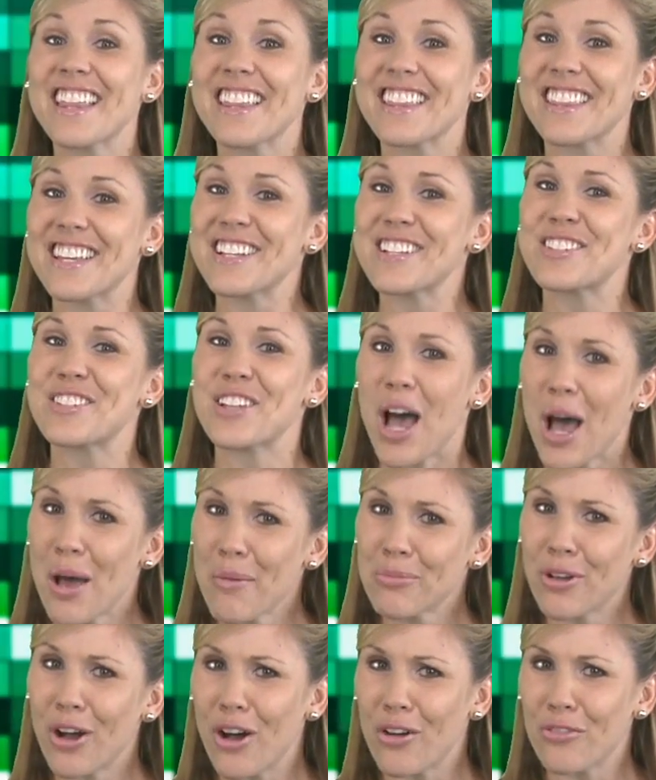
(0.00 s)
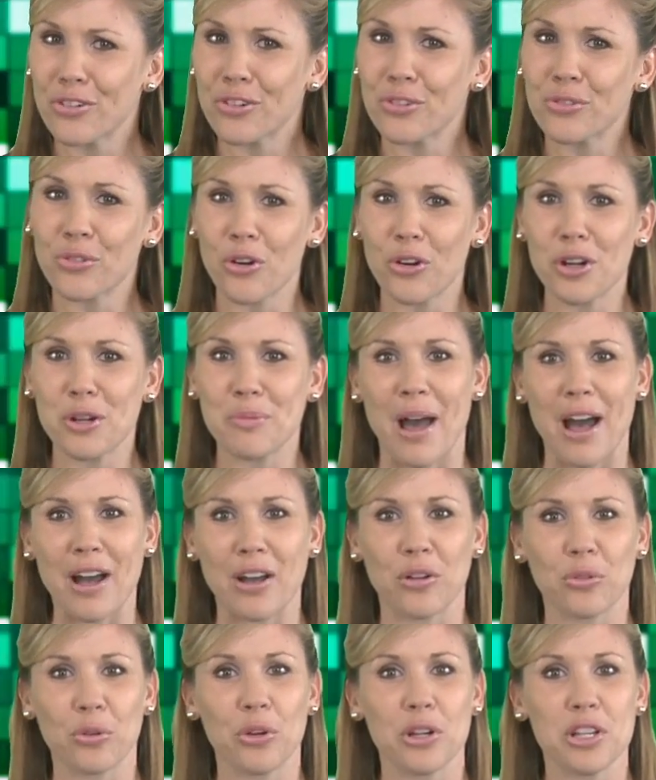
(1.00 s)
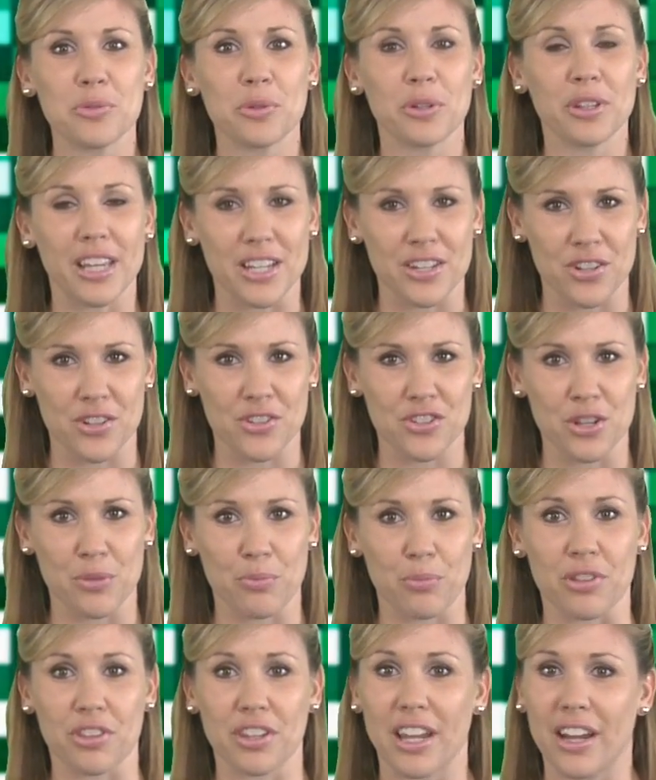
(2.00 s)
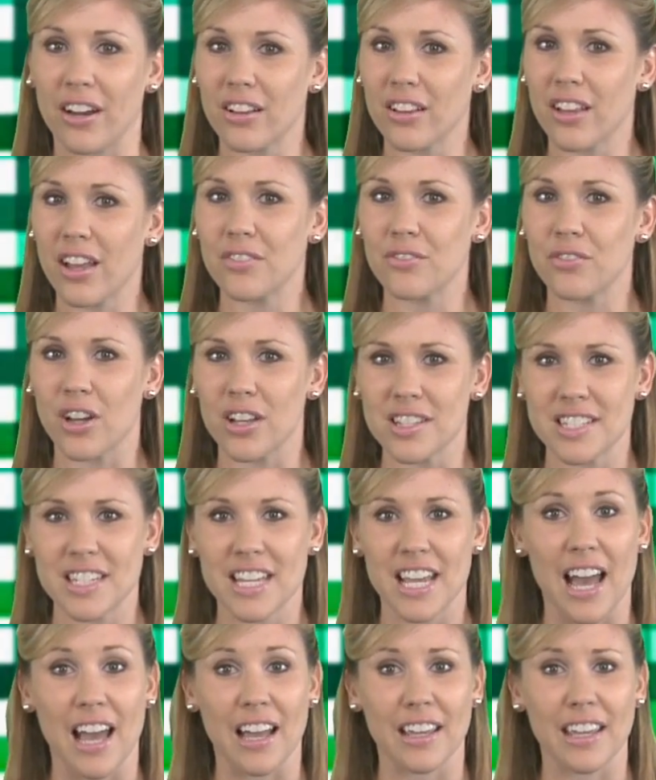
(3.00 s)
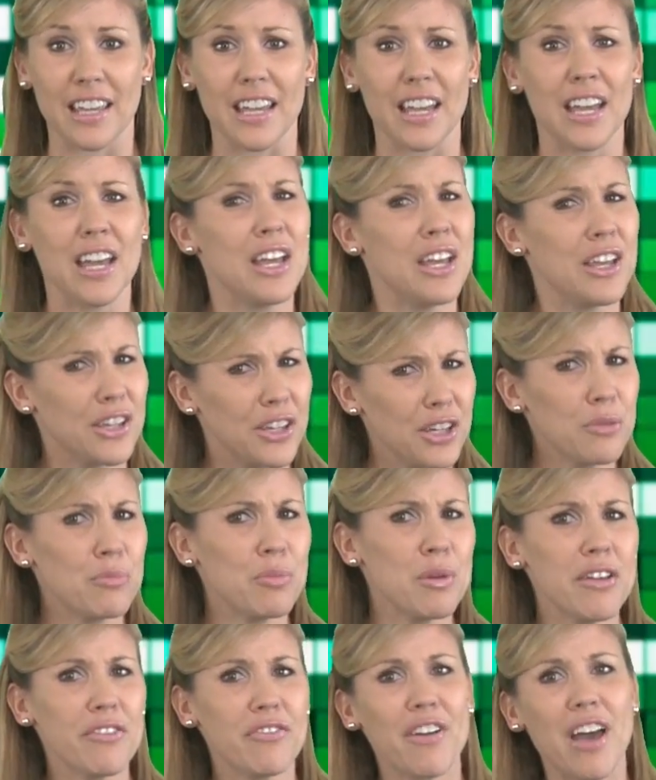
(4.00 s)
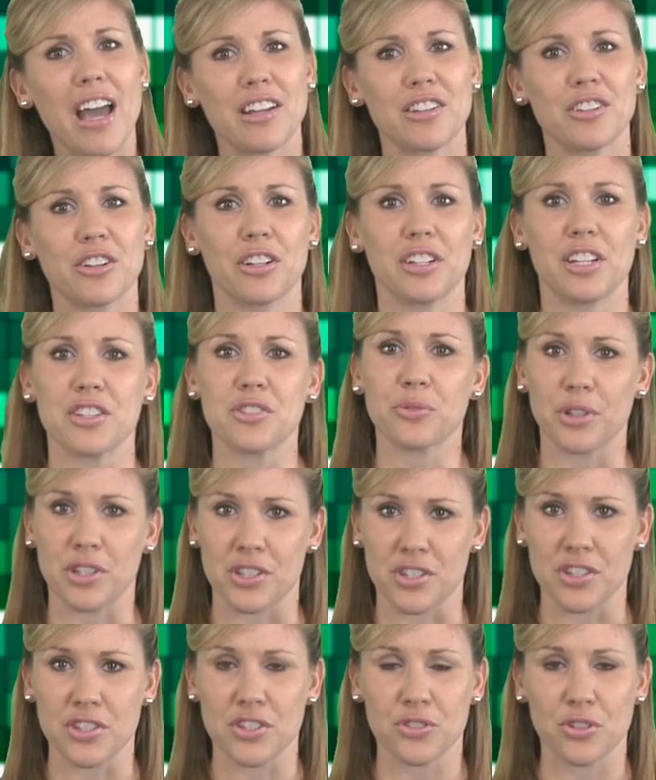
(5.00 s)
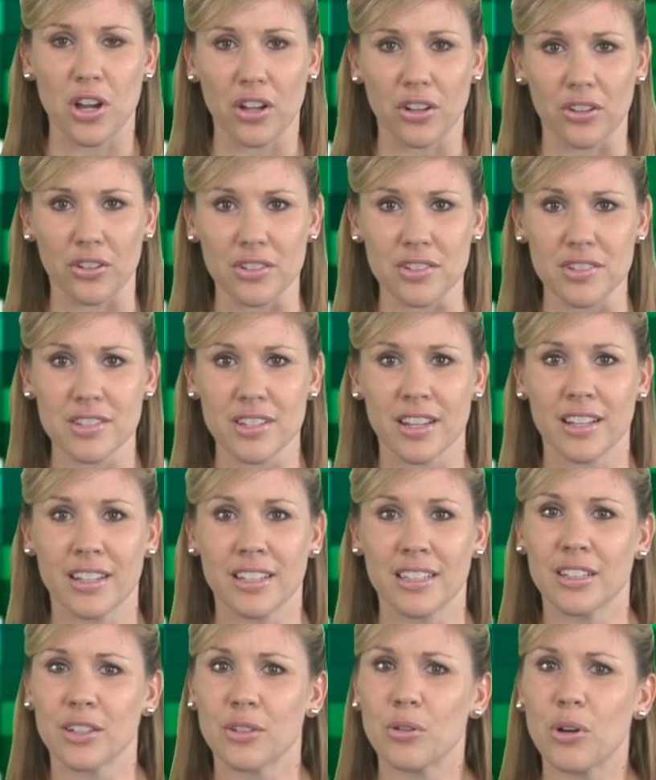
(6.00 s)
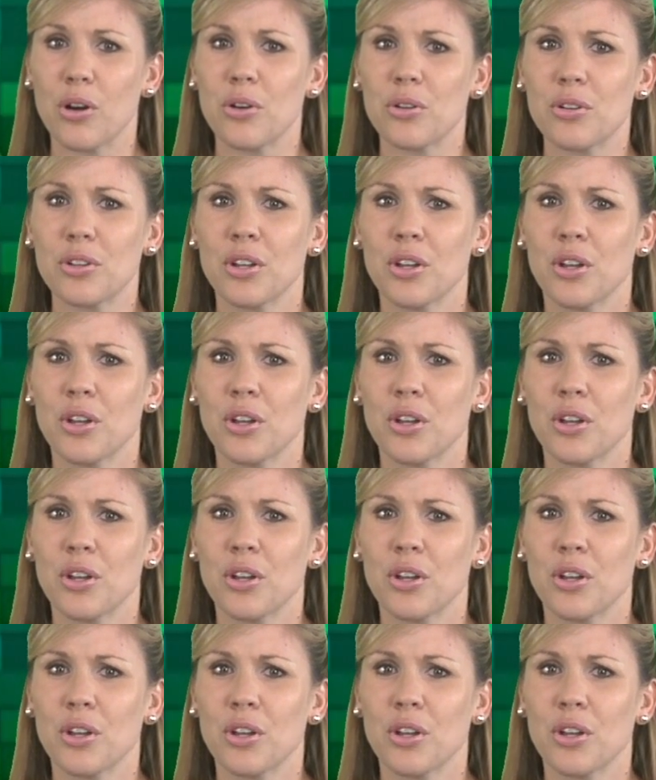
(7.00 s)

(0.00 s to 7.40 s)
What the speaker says: thinks top golfer Rory McIlroy's relationship with Caroline Wozniacki could be a factor in his recent struggles. Quote,